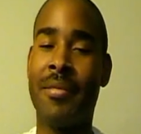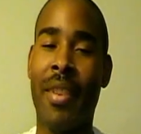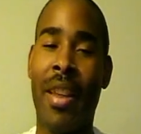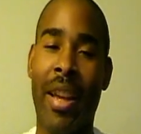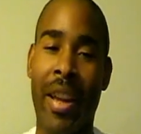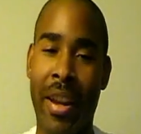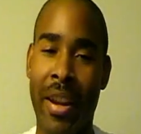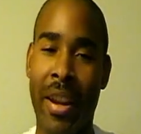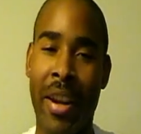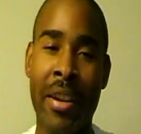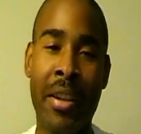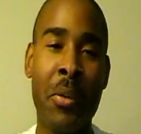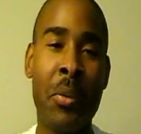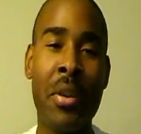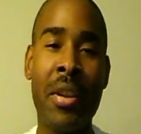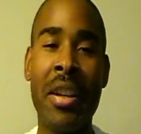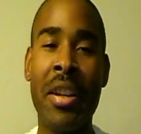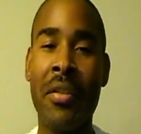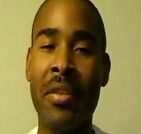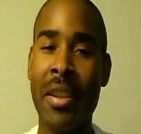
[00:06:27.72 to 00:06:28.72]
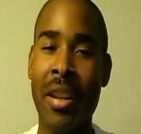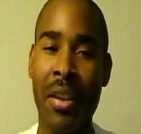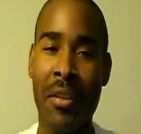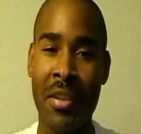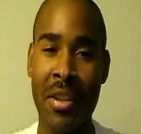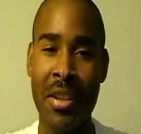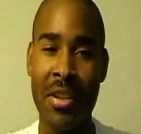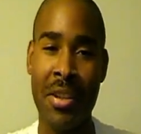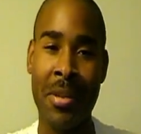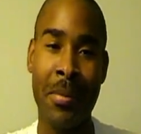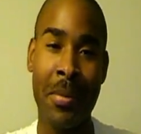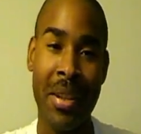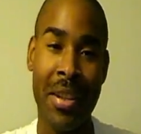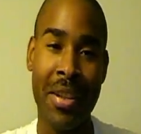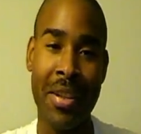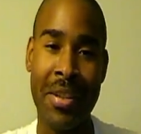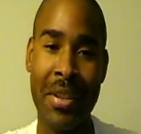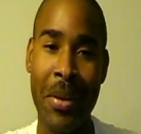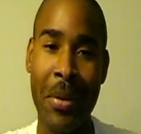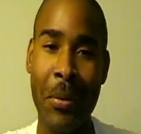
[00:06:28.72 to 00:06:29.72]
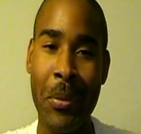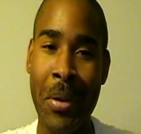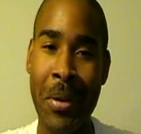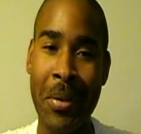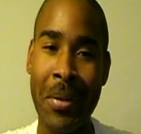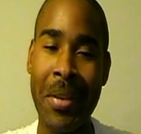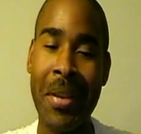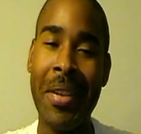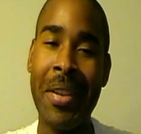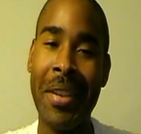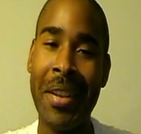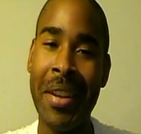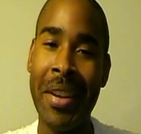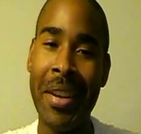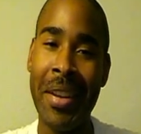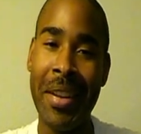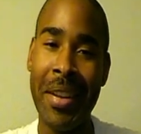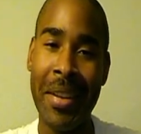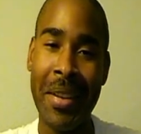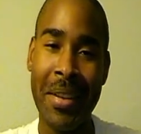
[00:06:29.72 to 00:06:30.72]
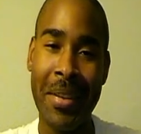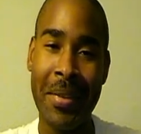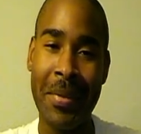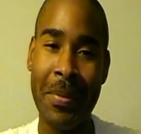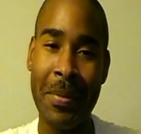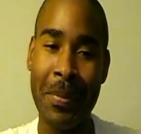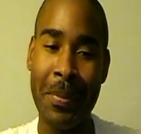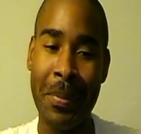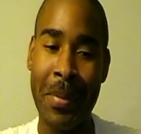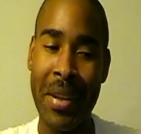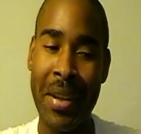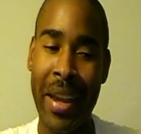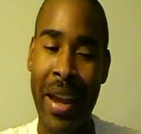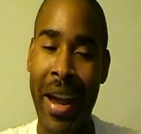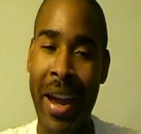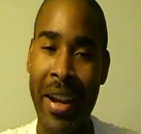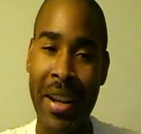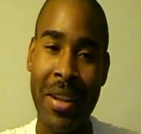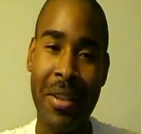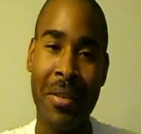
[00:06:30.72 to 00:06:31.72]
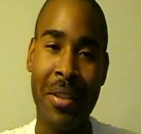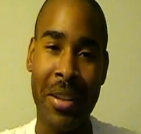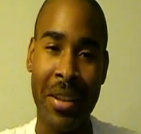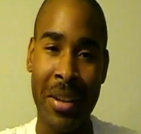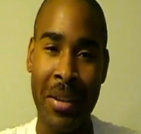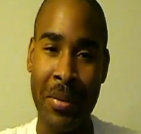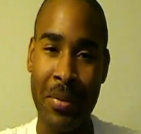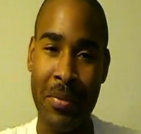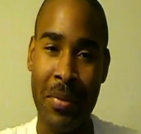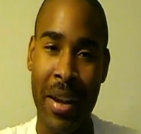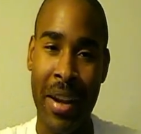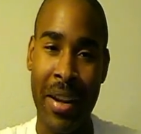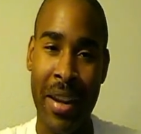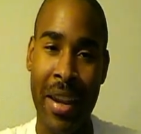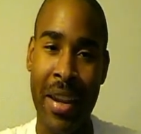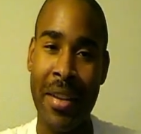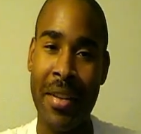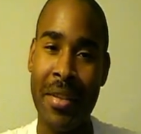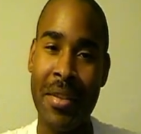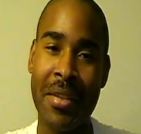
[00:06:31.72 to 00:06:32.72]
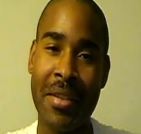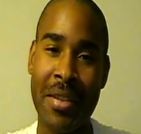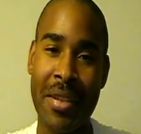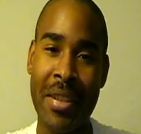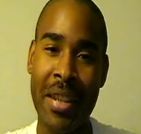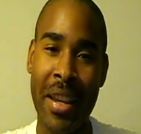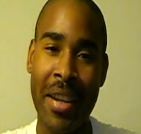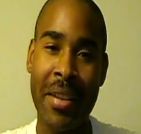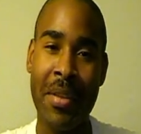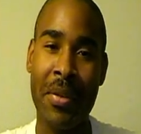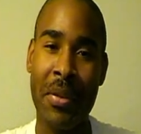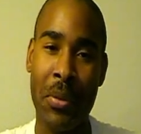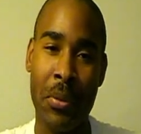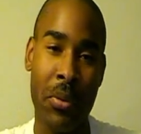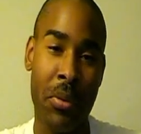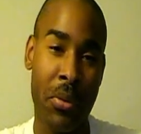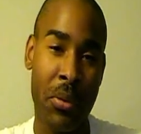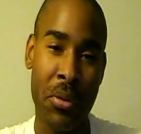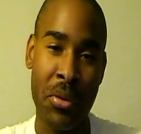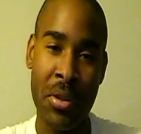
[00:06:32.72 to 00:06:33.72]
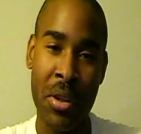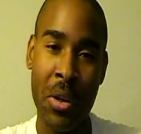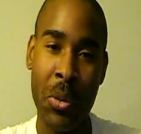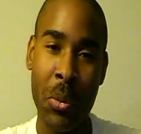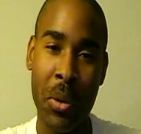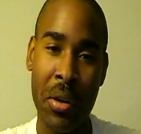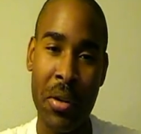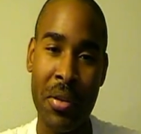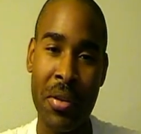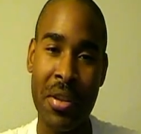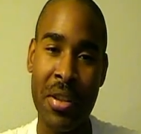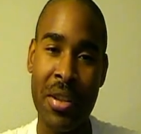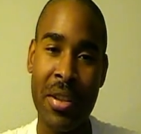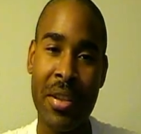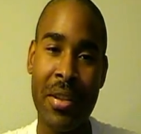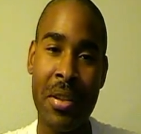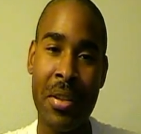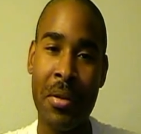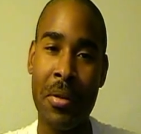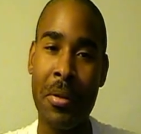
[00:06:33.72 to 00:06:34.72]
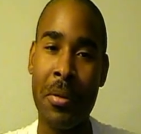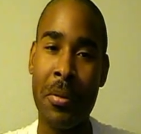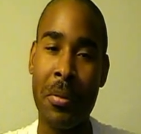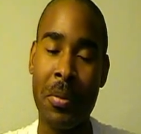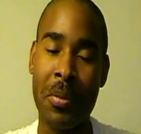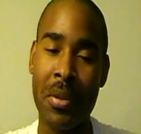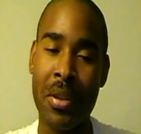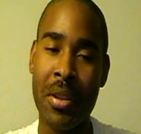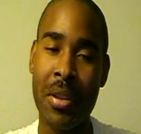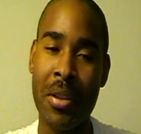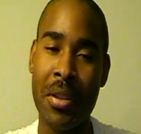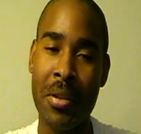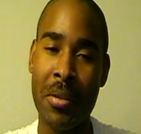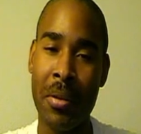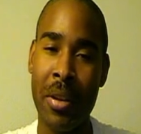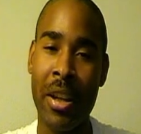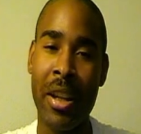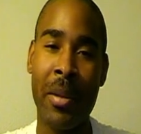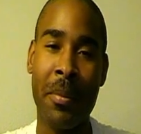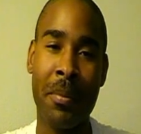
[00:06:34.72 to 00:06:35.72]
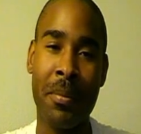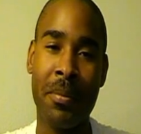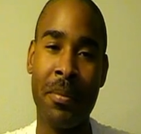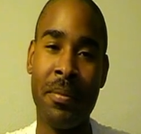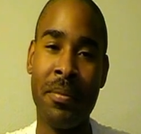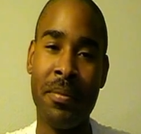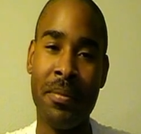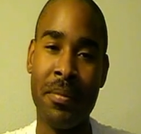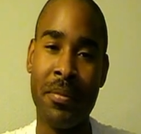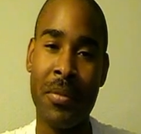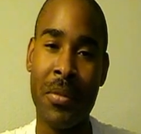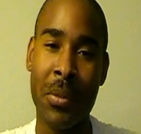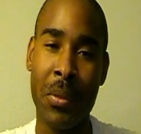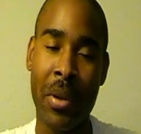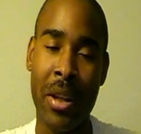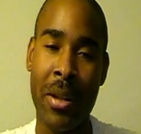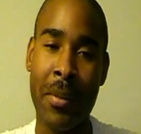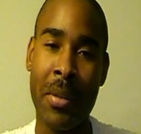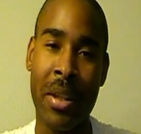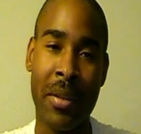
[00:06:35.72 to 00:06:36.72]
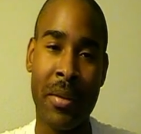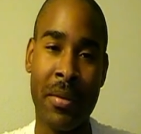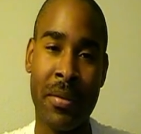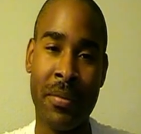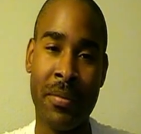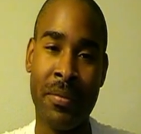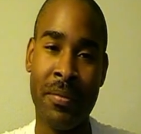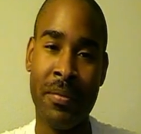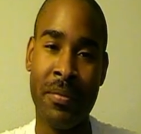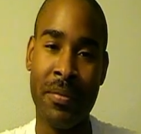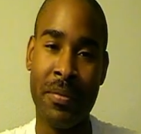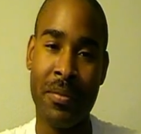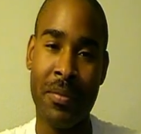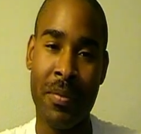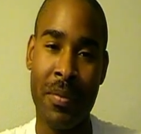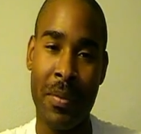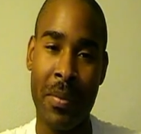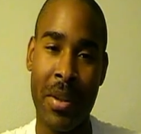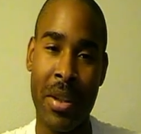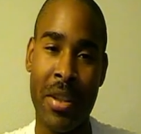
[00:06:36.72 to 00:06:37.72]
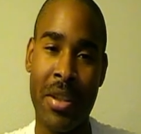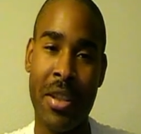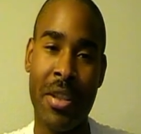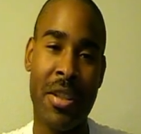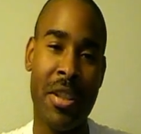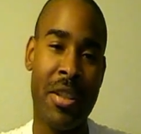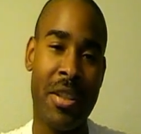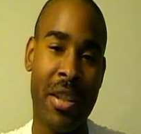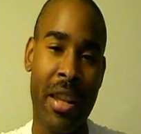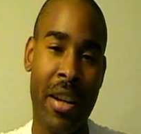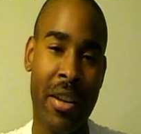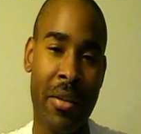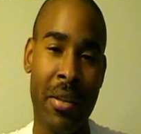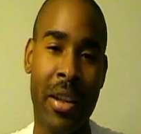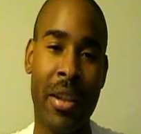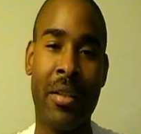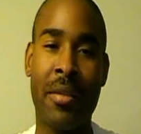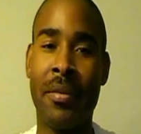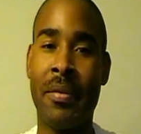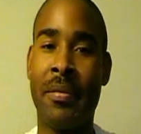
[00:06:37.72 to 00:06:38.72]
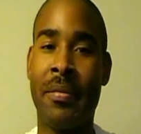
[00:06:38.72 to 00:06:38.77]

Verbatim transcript: I, I don't want to give a definition because it won't be accurate. It, I can't say there's no words to to describe what I mean because it's just that great